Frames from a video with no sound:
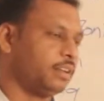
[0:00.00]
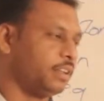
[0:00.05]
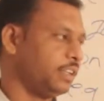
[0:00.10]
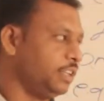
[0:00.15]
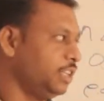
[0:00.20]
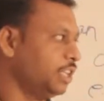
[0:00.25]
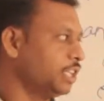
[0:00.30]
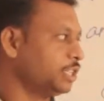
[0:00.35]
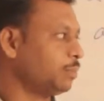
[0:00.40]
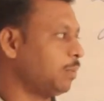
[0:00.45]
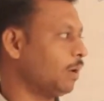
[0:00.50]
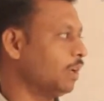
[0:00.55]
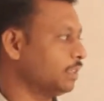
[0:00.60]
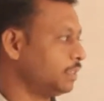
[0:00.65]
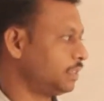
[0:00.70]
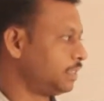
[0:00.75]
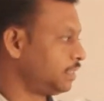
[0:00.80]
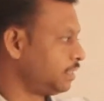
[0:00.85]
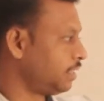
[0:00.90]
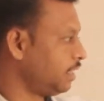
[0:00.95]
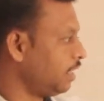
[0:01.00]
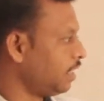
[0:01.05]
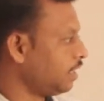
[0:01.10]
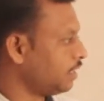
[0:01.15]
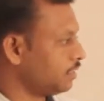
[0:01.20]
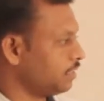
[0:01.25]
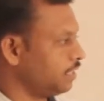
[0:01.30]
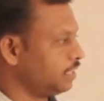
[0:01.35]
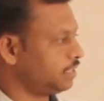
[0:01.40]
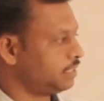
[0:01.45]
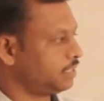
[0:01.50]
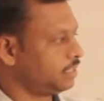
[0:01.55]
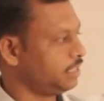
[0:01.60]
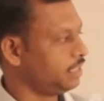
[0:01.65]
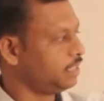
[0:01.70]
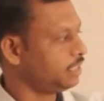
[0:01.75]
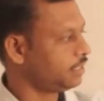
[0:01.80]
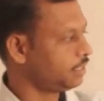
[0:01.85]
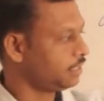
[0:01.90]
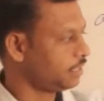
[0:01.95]
H plus. This
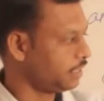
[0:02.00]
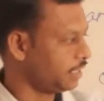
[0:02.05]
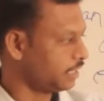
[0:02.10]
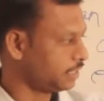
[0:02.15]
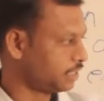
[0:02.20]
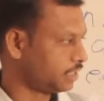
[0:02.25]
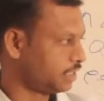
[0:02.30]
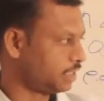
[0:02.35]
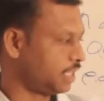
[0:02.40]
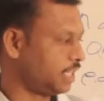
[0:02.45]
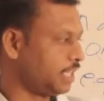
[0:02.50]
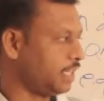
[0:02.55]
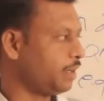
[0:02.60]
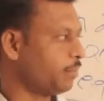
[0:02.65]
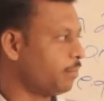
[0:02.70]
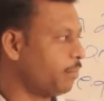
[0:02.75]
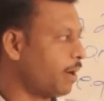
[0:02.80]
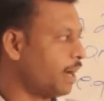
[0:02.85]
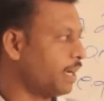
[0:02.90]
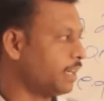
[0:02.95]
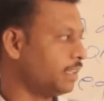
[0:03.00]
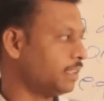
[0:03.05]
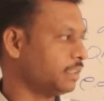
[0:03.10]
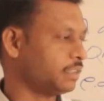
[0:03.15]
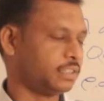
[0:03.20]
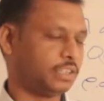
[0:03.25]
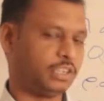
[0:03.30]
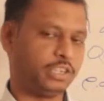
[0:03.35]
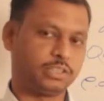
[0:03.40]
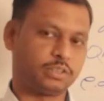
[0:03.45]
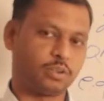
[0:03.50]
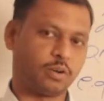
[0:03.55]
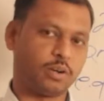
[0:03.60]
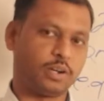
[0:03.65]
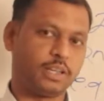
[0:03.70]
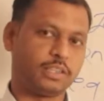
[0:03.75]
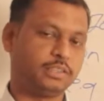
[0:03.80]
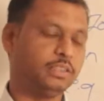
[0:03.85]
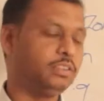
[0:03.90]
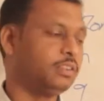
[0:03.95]
CH3 minus is
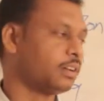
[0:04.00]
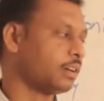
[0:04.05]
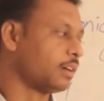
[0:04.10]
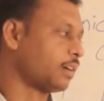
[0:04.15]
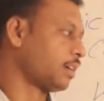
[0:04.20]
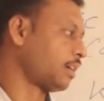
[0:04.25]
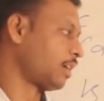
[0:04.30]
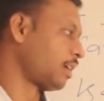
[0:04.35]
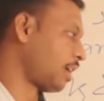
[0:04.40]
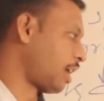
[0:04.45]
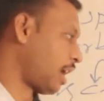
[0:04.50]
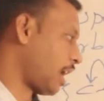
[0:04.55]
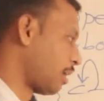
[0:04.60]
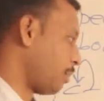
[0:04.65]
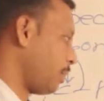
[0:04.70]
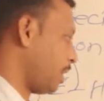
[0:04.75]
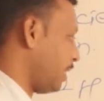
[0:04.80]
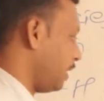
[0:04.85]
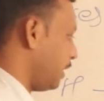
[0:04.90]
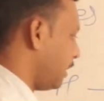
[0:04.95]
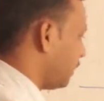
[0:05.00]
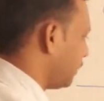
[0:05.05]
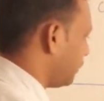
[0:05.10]
called as a carbanion.